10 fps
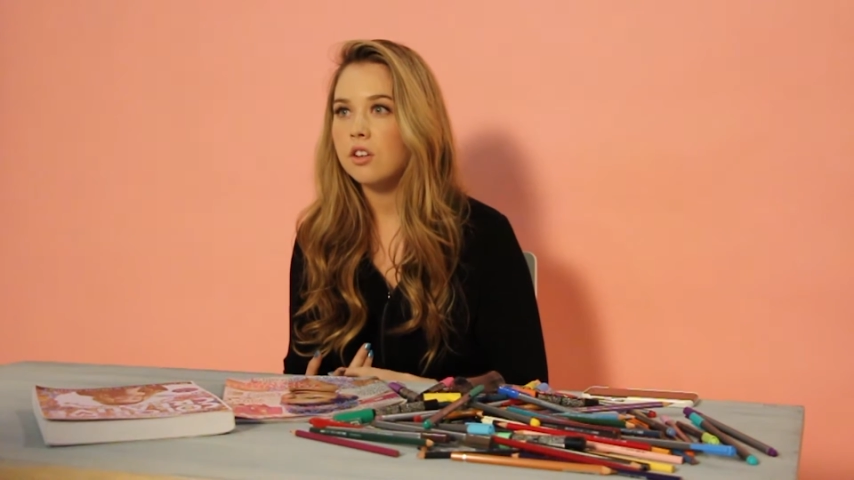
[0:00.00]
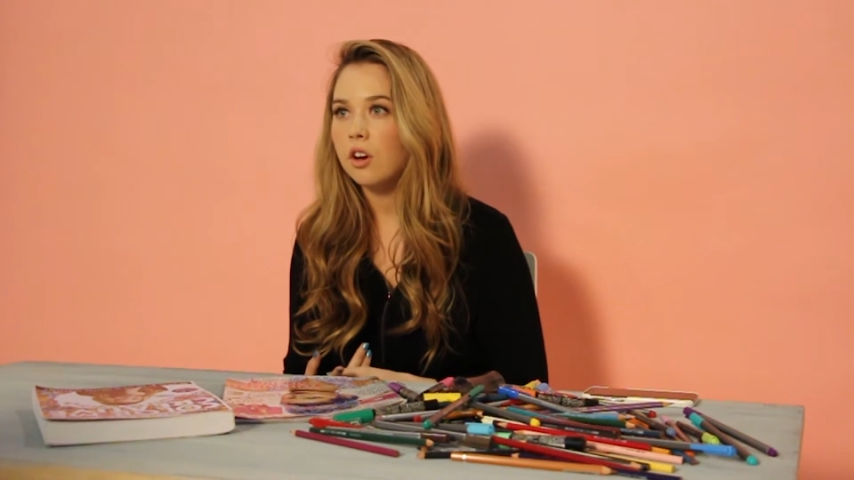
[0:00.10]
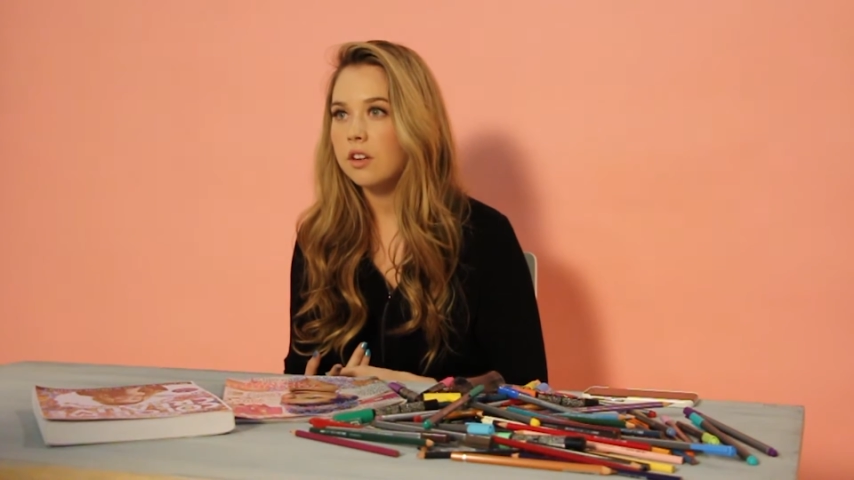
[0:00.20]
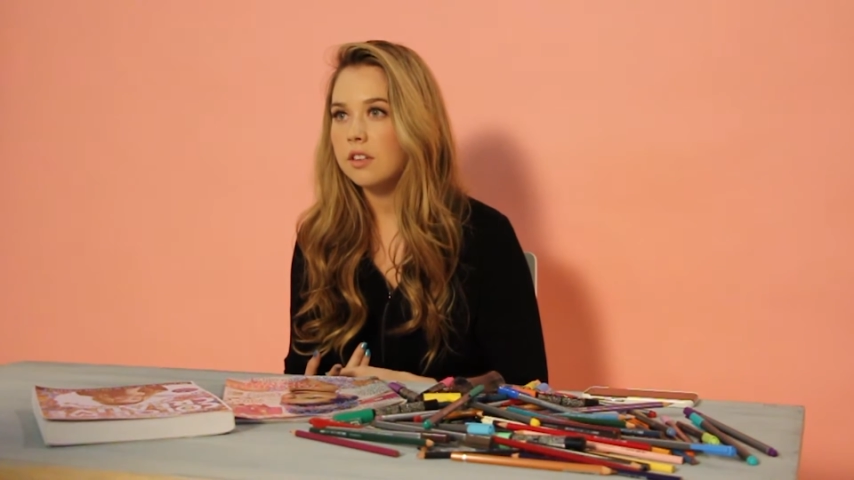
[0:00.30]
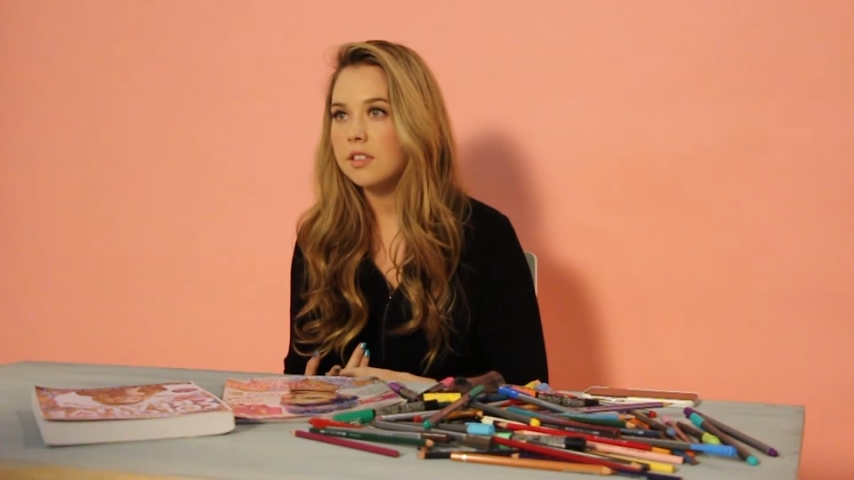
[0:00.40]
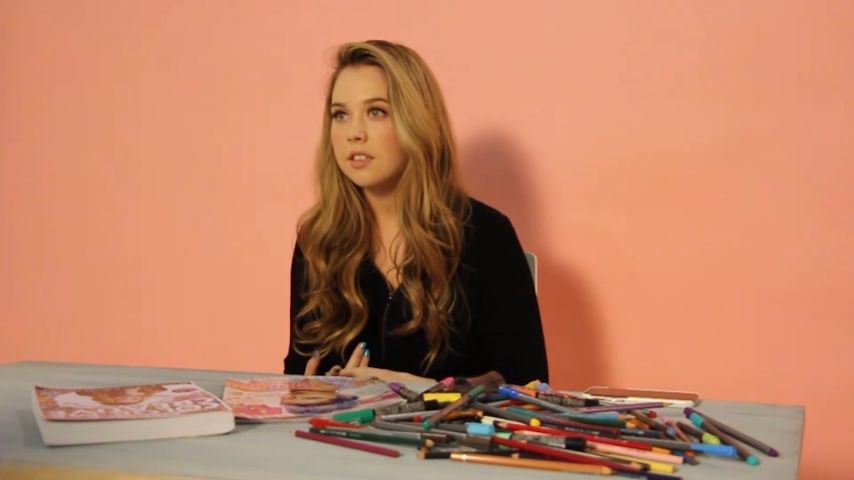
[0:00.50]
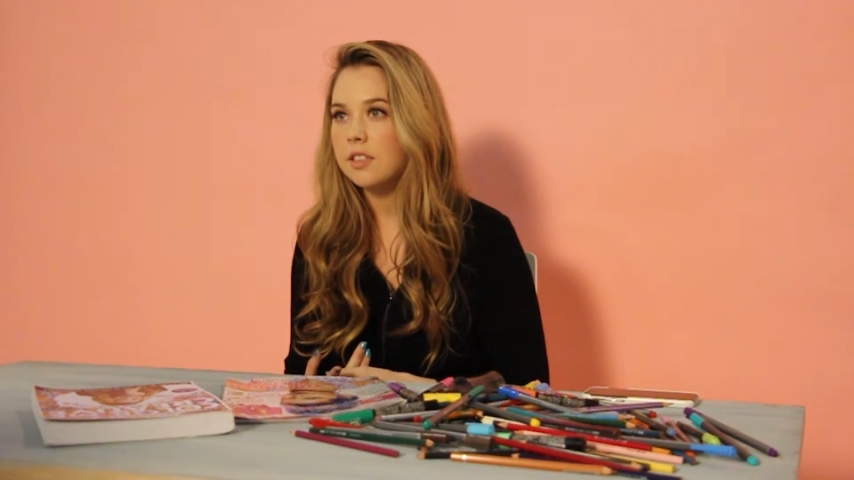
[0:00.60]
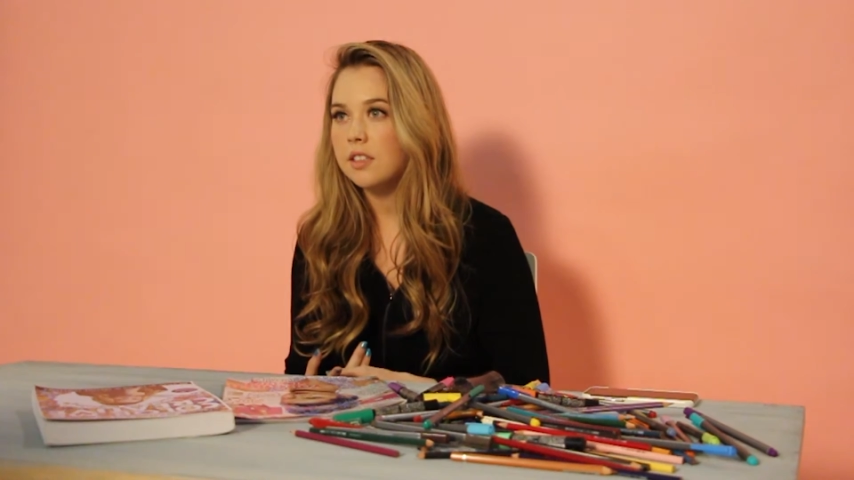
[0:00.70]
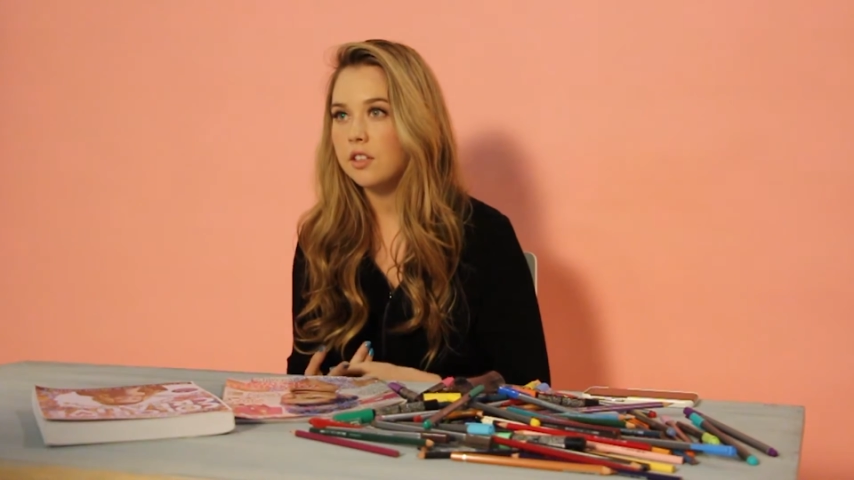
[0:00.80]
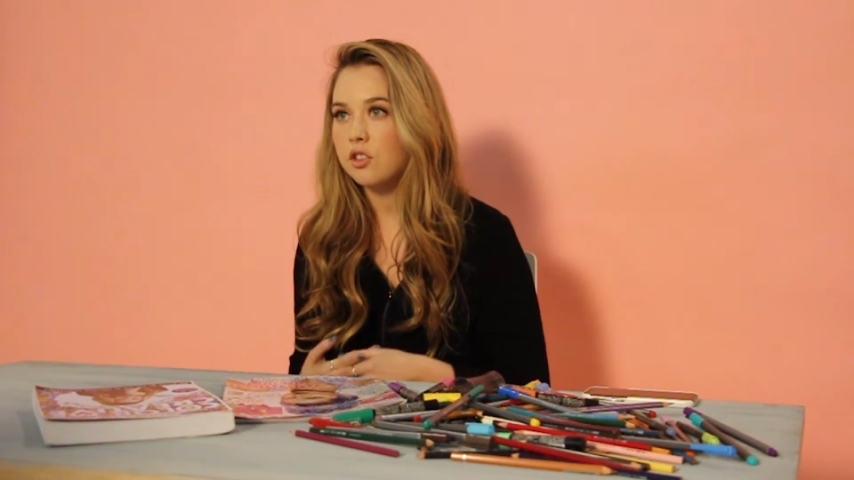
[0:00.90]
notice
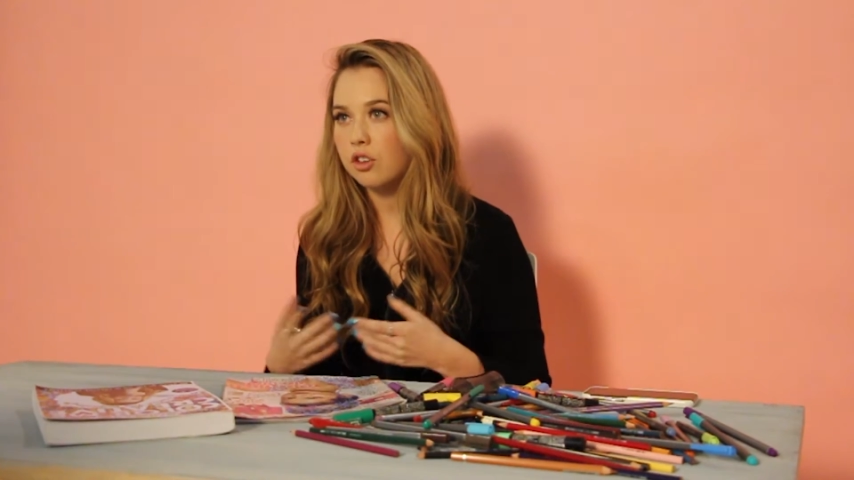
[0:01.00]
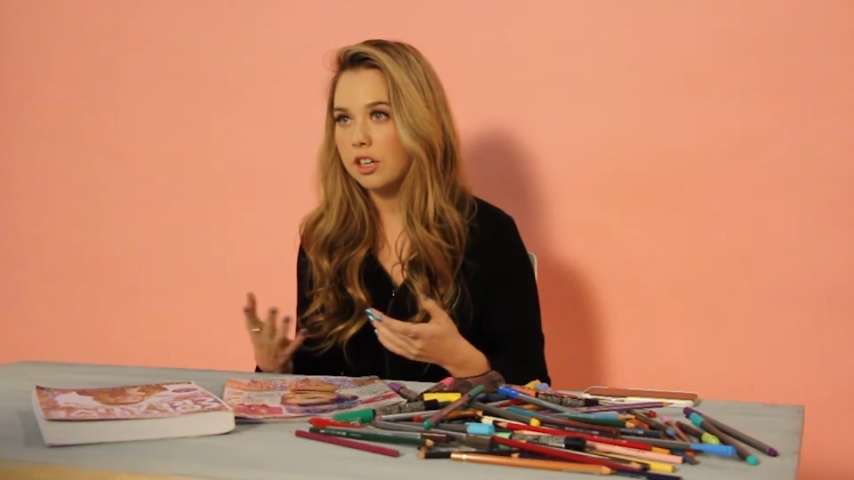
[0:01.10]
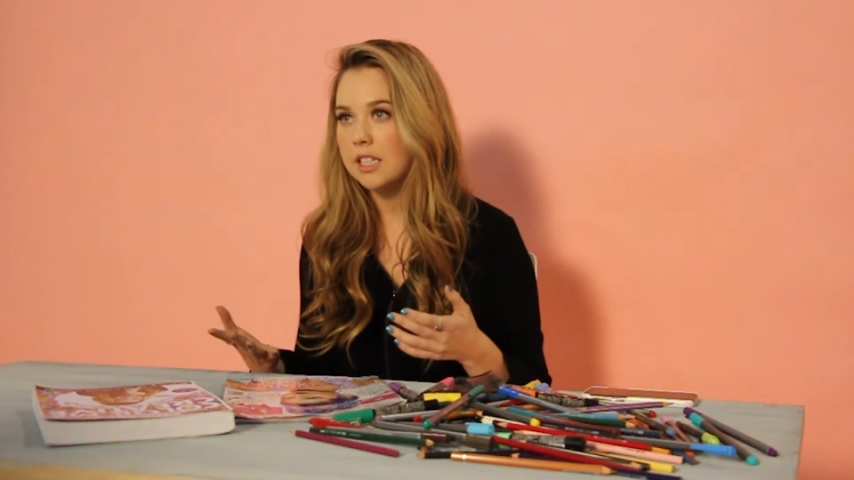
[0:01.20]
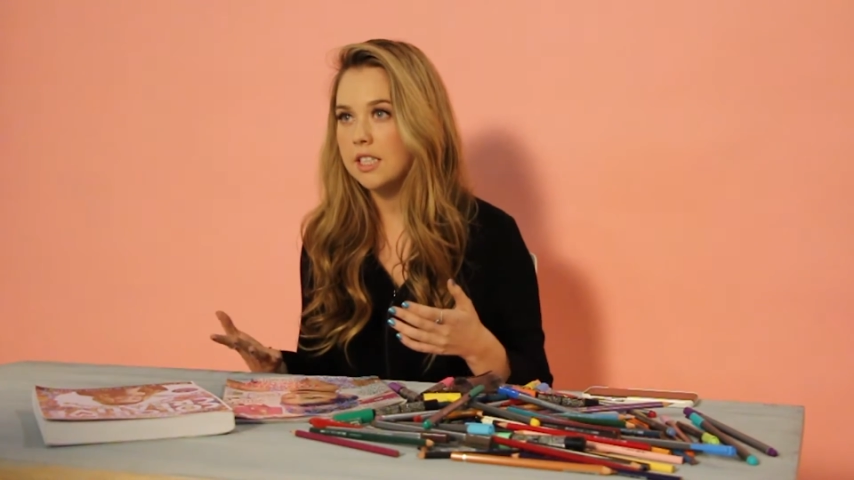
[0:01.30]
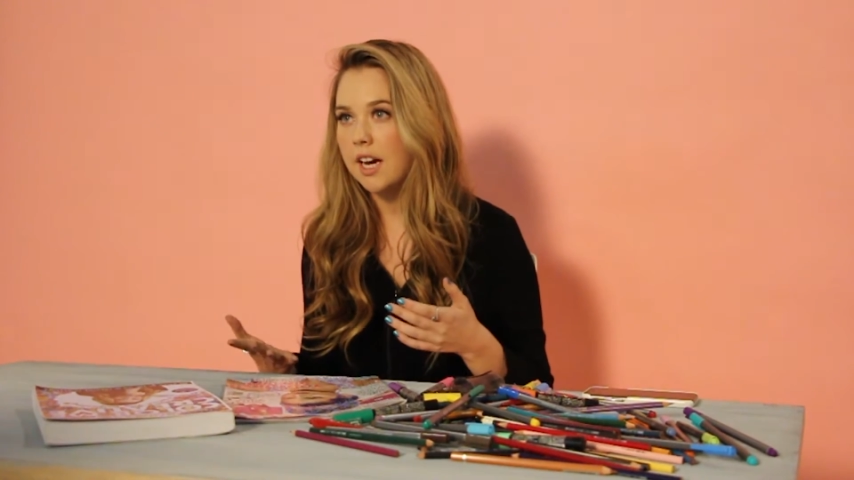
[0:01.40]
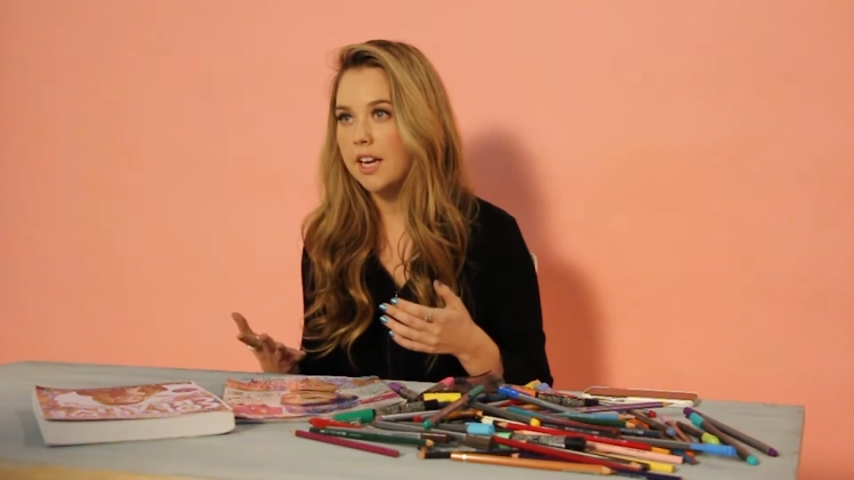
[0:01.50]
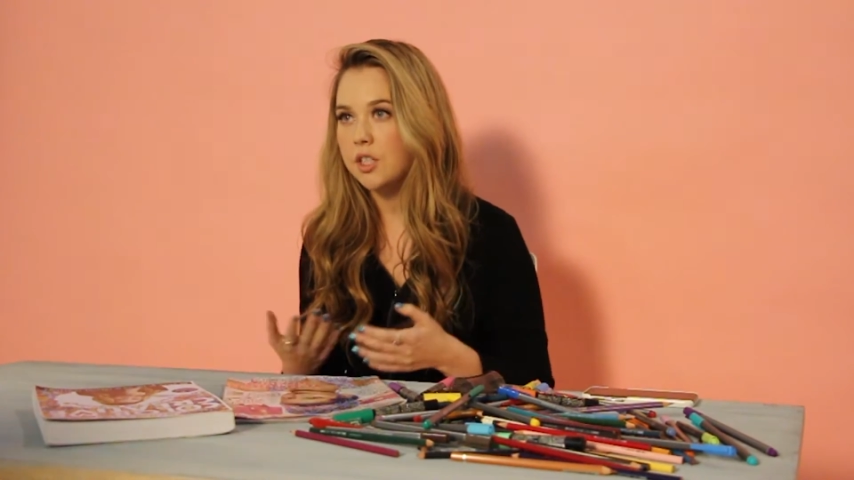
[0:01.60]
the drawings that I